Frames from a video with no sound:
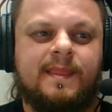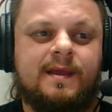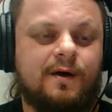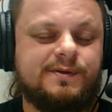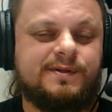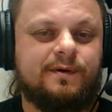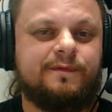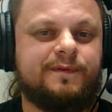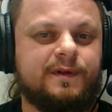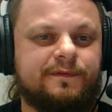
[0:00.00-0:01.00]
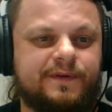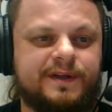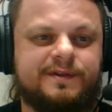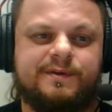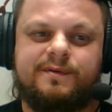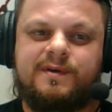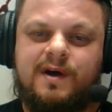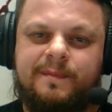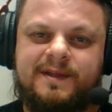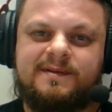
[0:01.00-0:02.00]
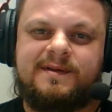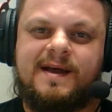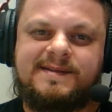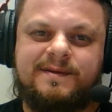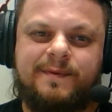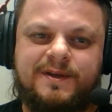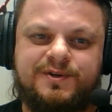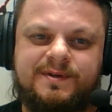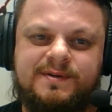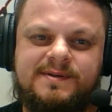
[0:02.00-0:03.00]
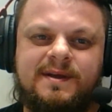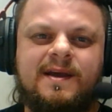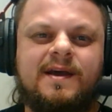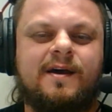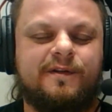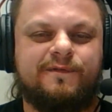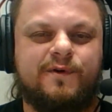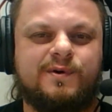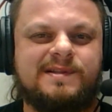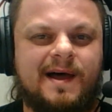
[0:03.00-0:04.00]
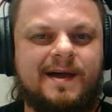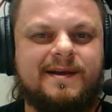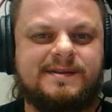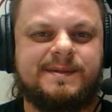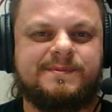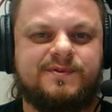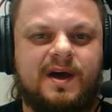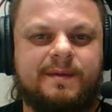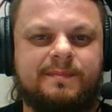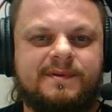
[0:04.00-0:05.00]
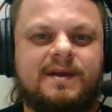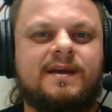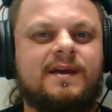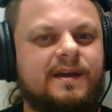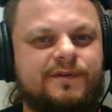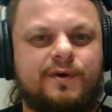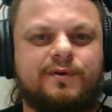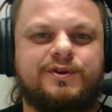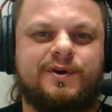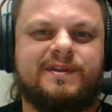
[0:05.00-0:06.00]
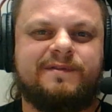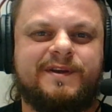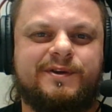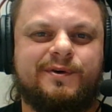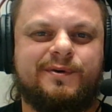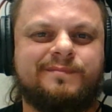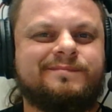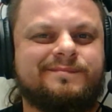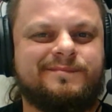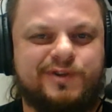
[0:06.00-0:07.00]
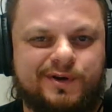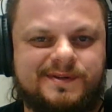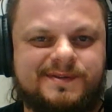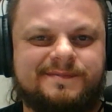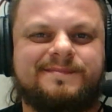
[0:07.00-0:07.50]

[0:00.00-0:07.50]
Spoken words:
Also, feel free to comment, ask questions, and of course like and subscribe if you enjoyed the video. Cheers!